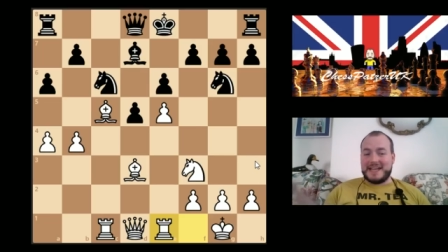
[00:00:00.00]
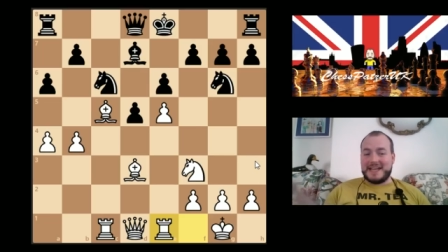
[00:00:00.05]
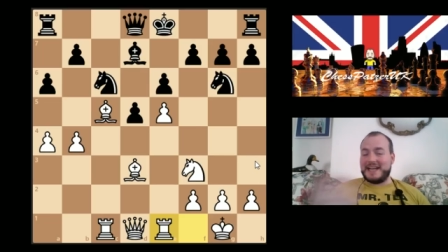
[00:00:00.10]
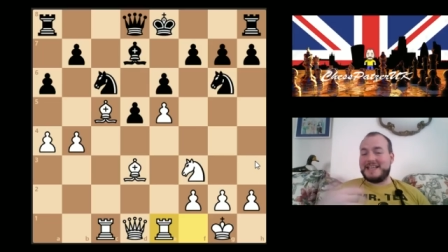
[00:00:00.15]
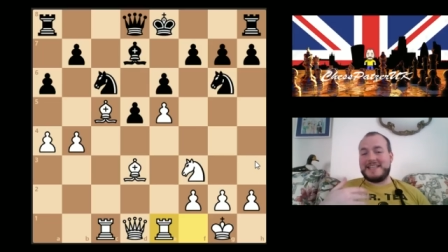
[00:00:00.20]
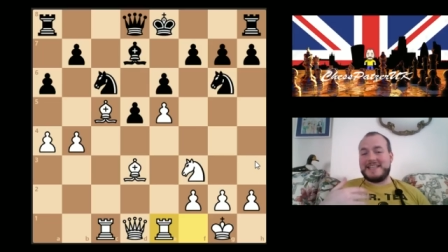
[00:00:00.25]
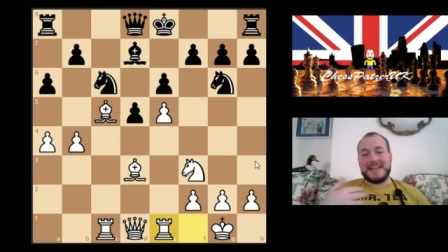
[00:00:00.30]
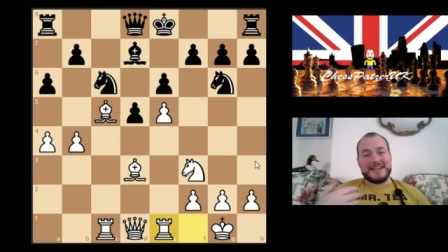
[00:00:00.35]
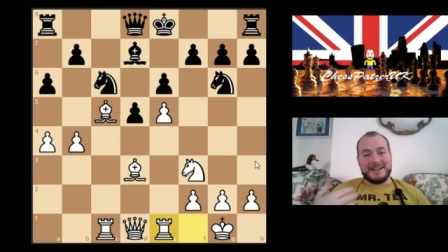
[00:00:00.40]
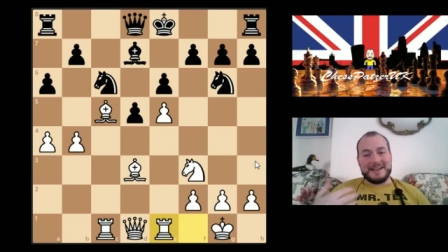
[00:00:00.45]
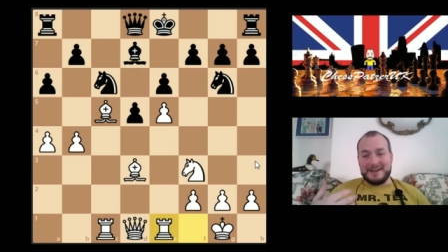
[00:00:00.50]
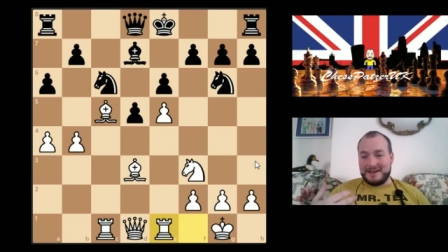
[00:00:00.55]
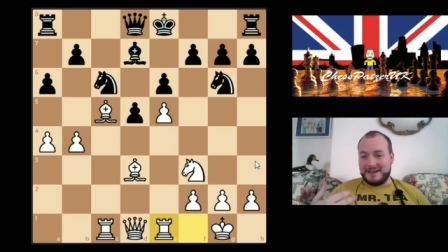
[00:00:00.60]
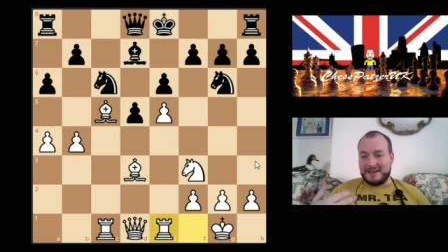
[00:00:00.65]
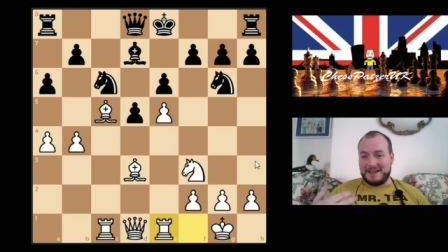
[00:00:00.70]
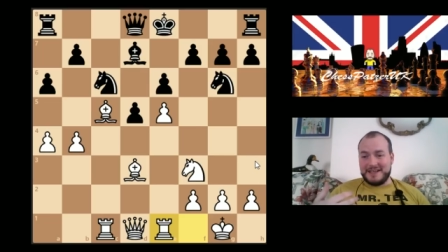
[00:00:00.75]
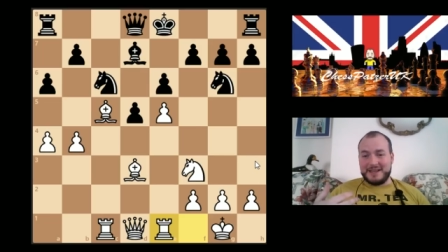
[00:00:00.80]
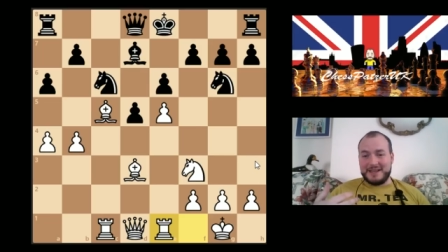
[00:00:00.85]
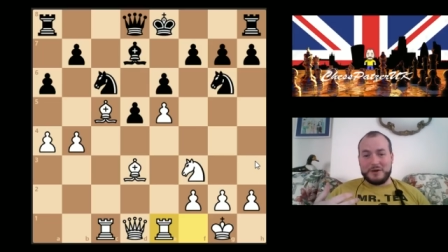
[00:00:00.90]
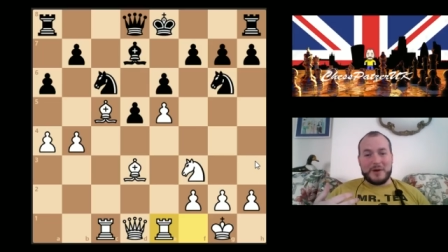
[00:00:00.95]
than
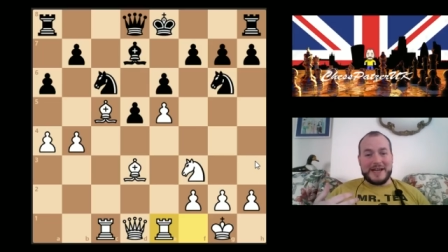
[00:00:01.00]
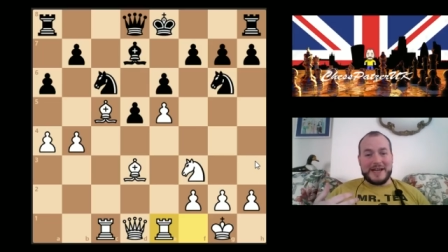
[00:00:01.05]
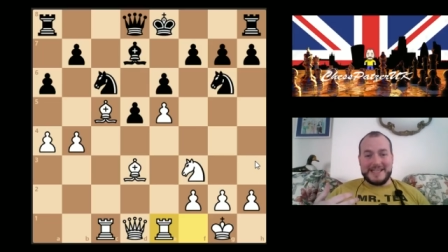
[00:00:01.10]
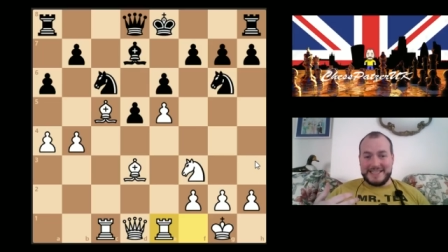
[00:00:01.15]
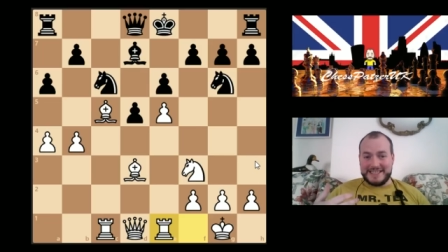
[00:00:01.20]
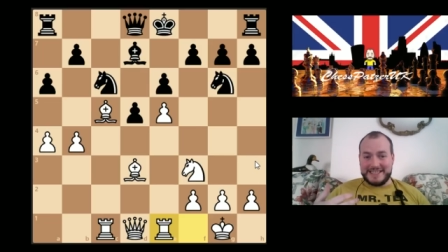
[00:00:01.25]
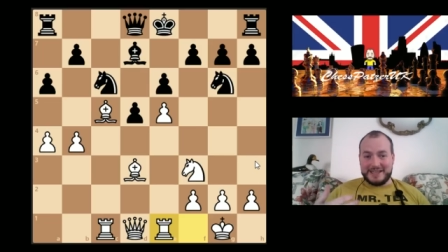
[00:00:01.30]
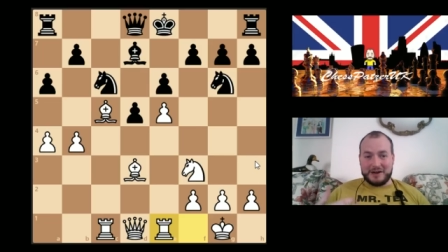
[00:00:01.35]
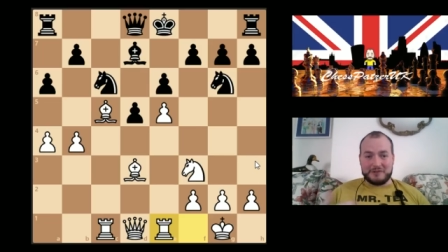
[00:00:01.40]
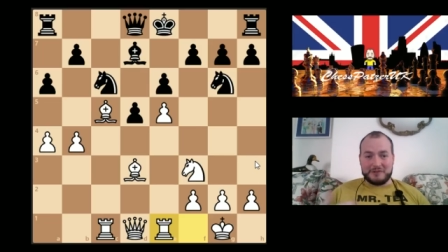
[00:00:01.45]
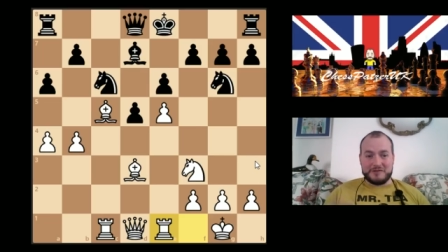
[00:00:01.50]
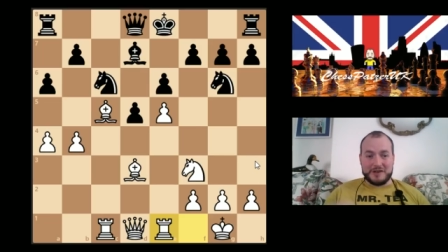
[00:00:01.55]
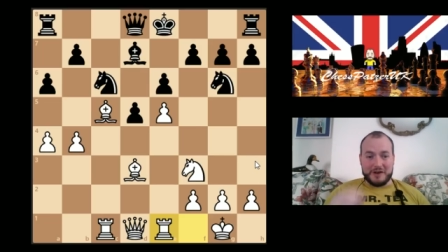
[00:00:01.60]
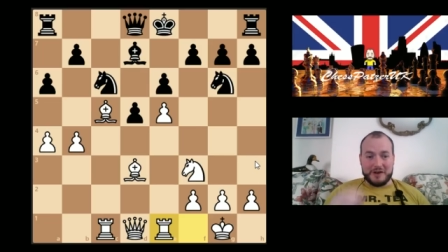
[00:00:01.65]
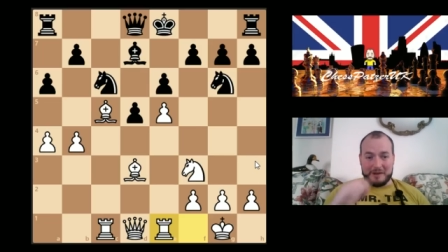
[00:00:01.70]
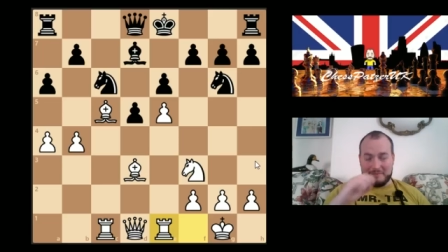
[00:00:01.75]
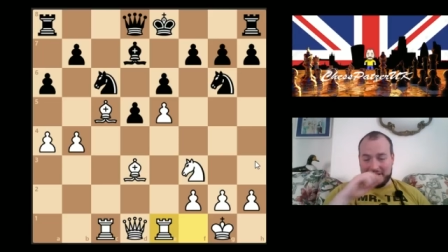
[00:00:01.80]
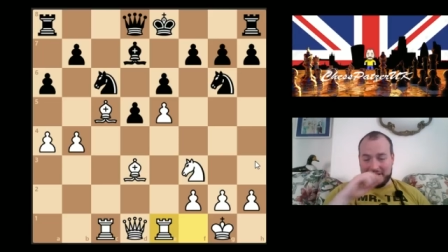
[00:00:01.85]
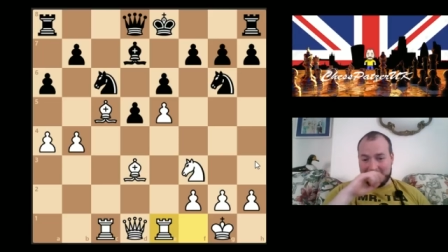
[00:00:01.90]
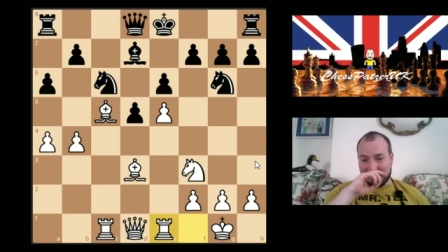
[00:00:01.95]
a little 1800
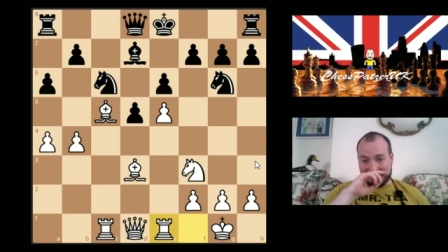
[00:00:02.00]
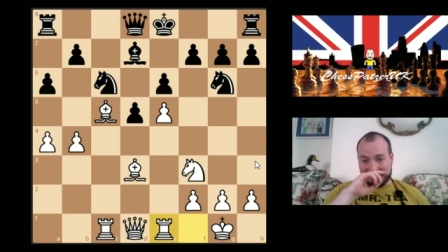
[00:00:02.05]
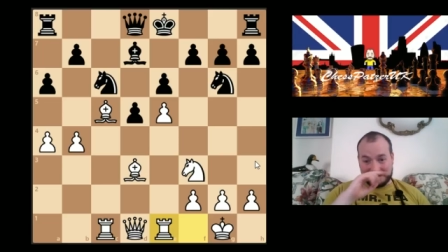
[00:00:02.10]
like me.